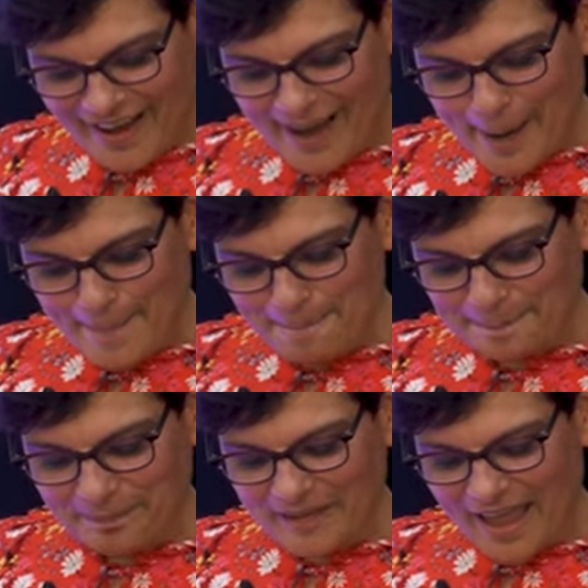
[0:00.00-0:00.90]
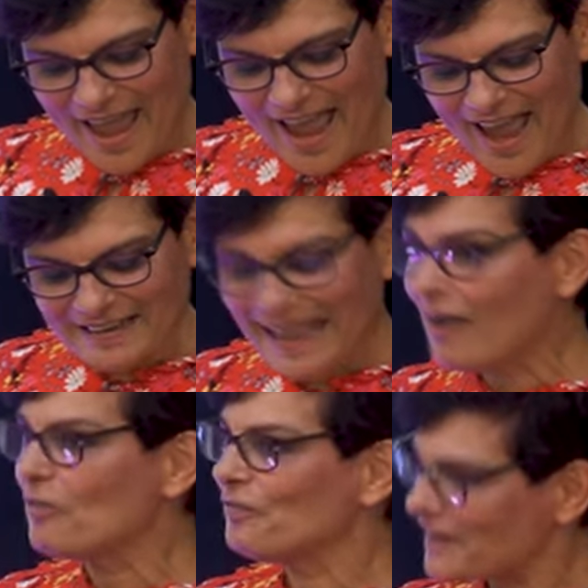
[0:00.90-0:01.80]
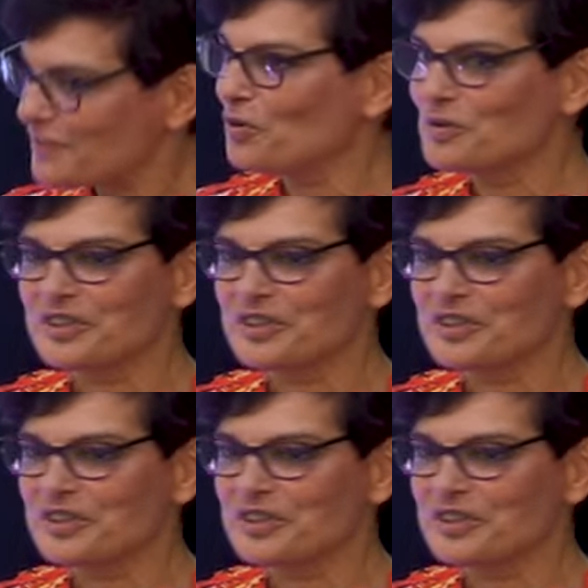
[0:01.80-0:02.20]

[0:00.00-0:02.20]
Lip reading: And now, fast forward,